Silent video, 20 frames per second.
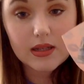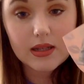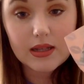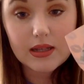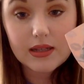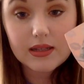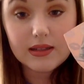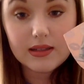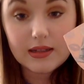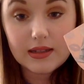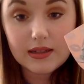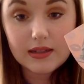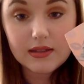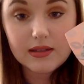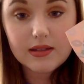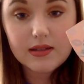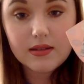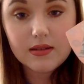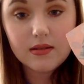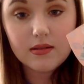
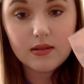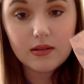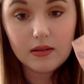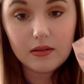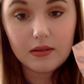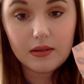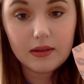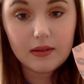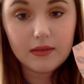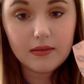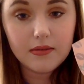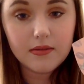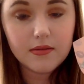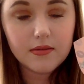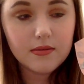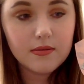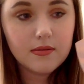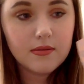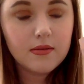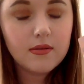Just
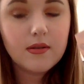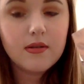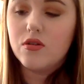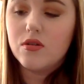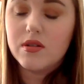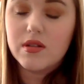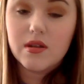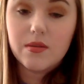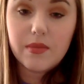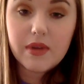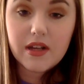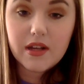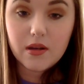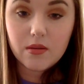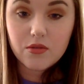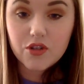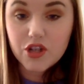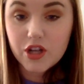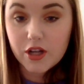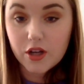the medium
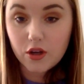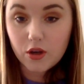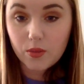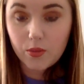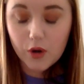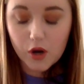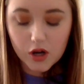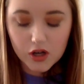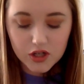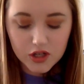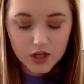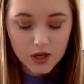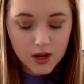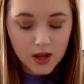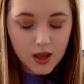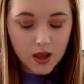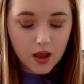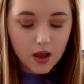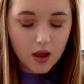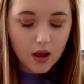shader brush.
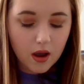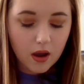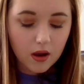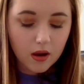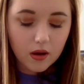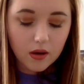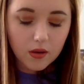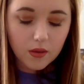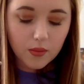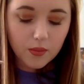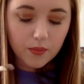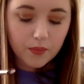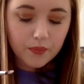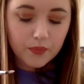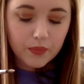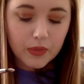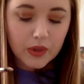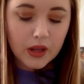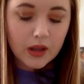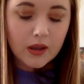I
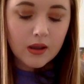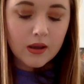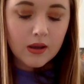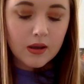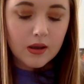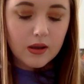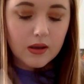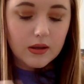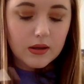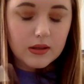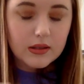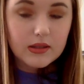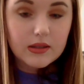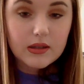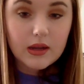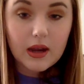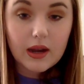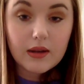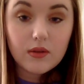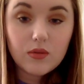
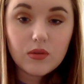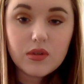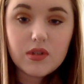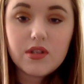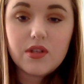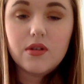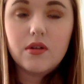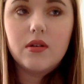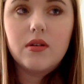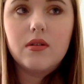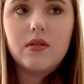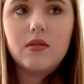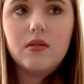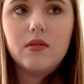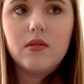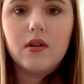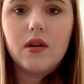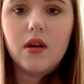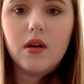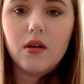was
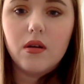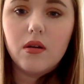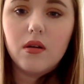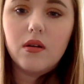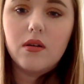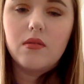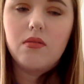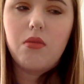out of